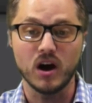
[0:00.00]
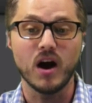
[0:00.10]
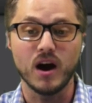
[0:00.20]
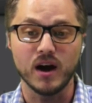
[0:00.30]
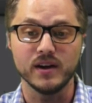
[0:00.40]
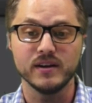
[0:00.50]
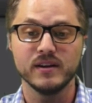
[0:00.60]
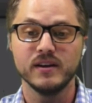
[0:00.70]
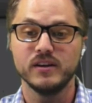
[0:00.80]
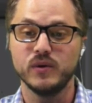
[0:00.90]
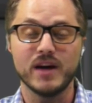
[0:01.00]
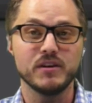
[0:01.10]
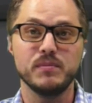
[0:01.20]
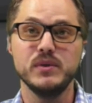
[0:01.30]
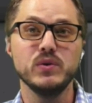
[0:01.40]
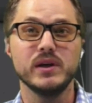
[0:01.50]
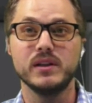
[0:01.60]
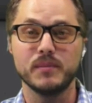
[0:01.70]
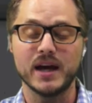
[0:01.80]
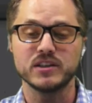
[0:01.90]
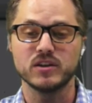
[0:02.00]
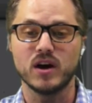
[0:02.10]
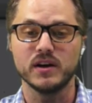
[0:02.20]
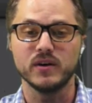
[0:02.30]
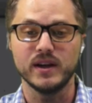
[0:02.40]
on, you haven't muted the master audio.